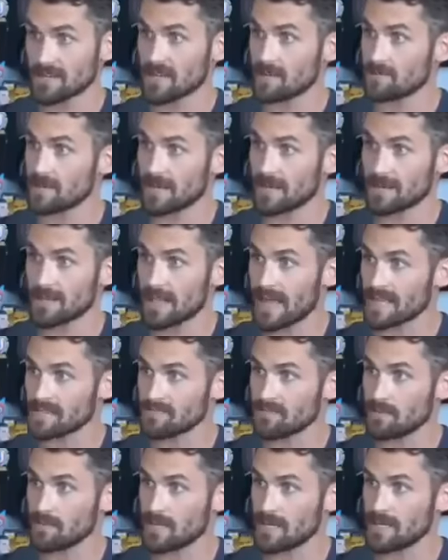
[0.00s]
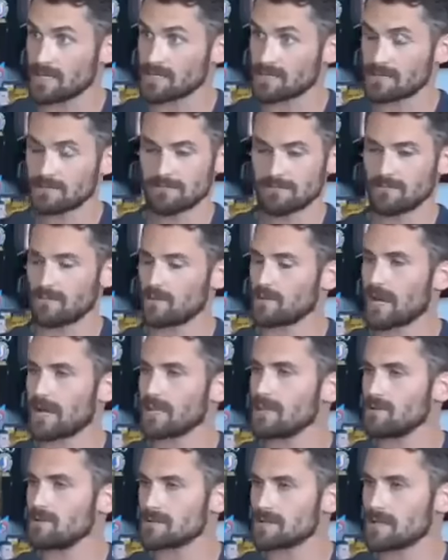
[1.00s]
It's going to come down to the last few minutes. We're
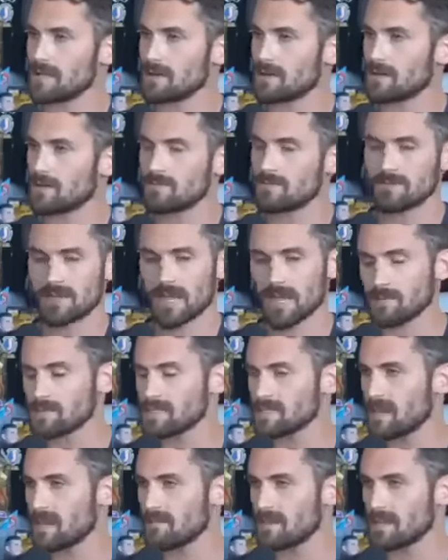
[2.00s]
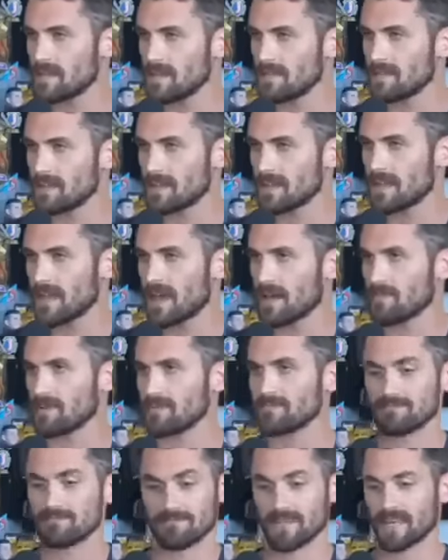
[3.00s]
not losing at home. Game 7, anything can
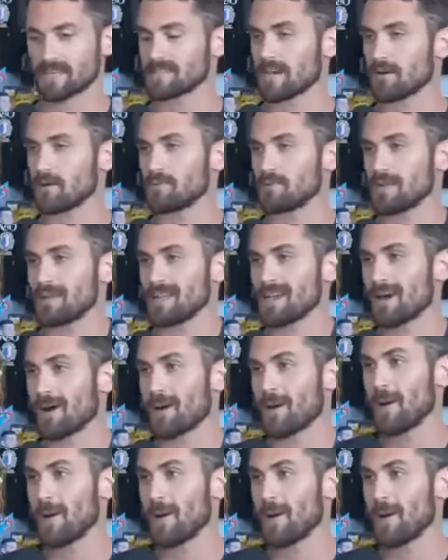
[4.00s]
happen. That's how it played